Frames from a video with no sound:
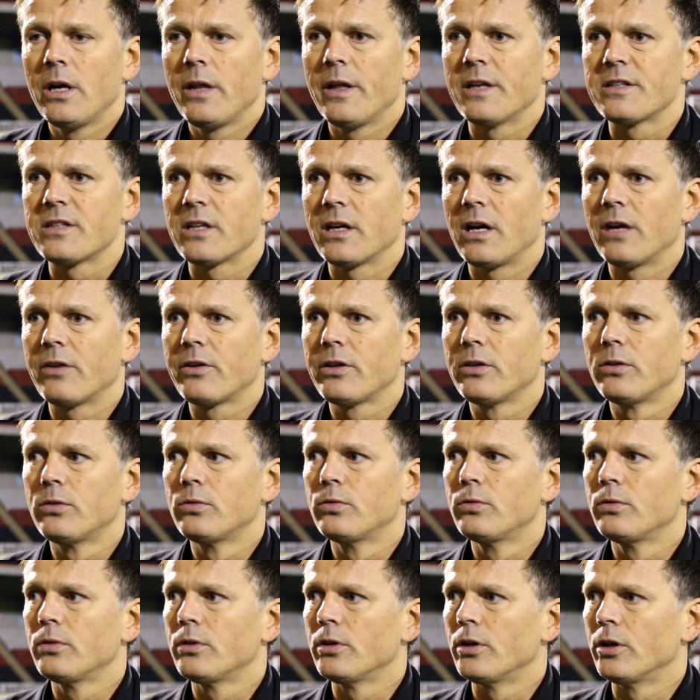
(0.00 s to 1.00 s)
as a
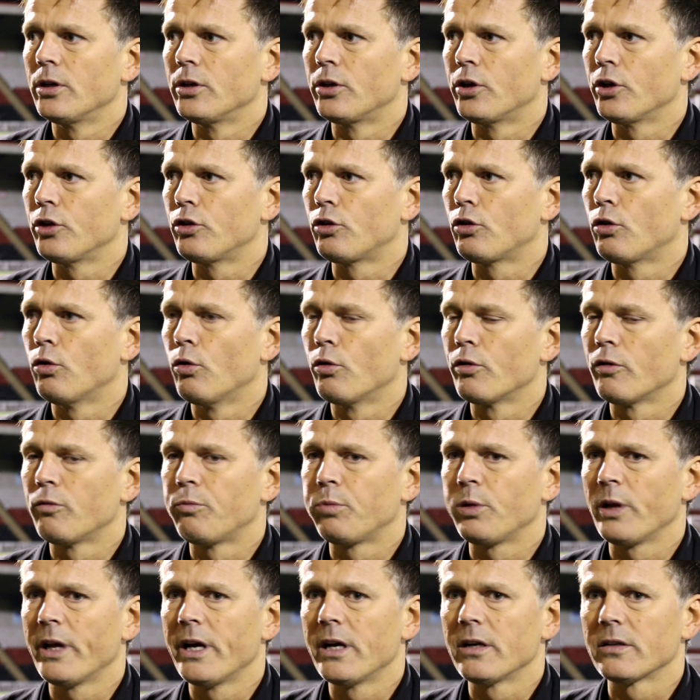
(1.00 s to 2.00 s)
real good core of
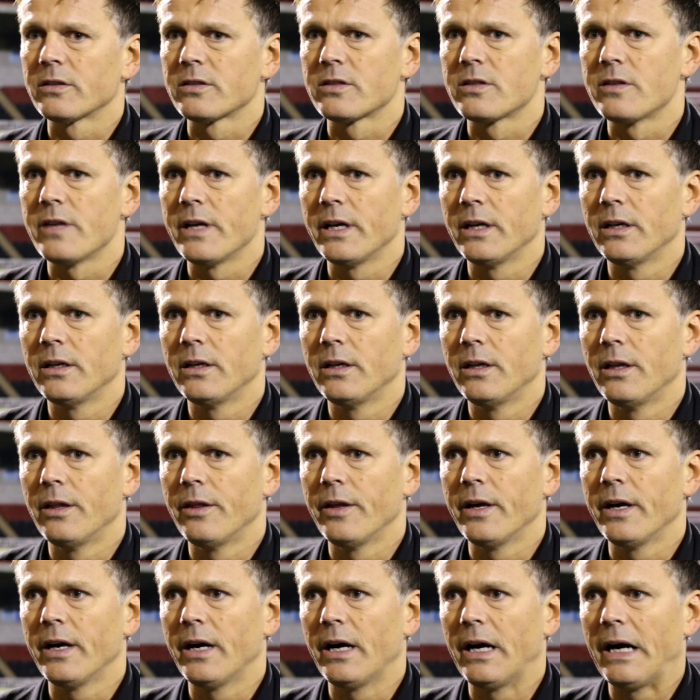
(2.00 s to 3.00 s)
players that
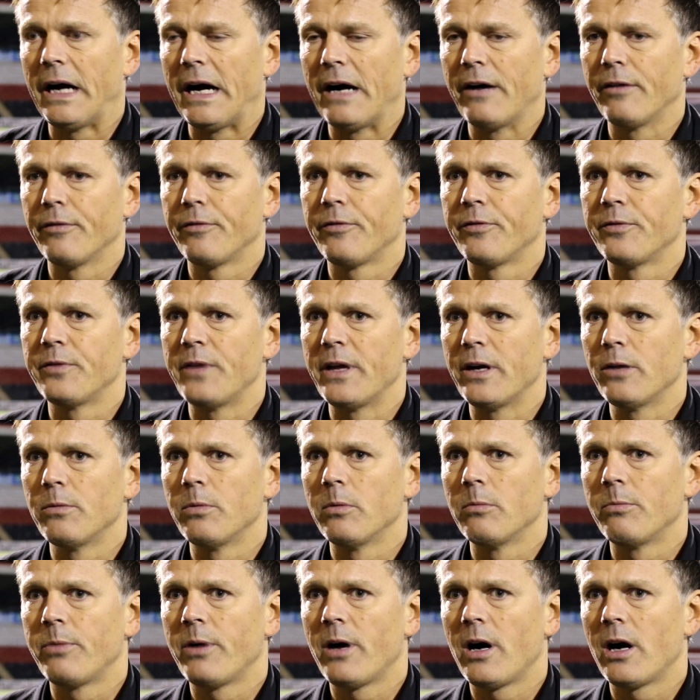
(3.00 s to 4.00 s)
have now
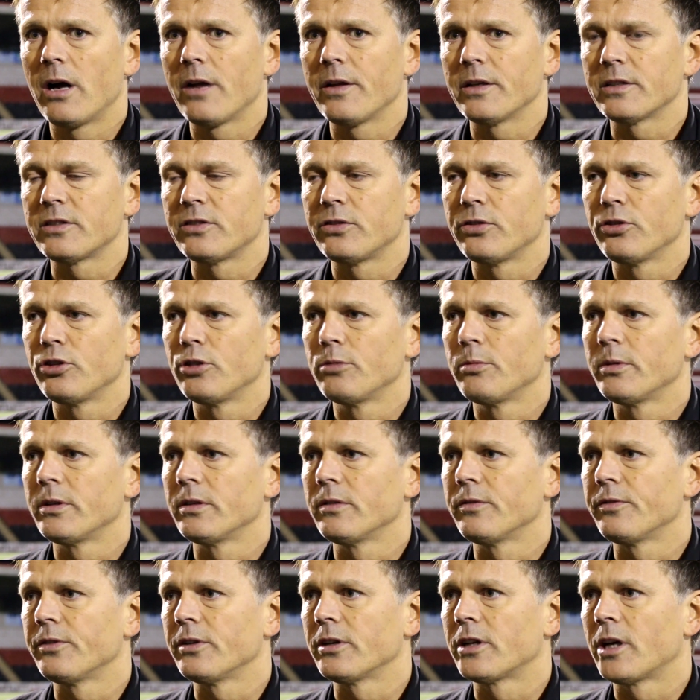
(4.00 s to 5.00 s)
been part of this
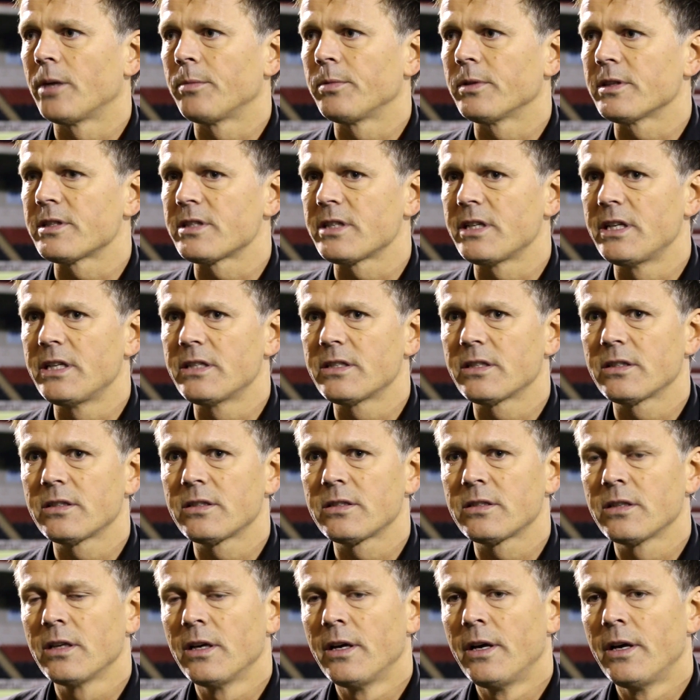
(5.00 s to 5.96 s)
tournament for a couple of seasons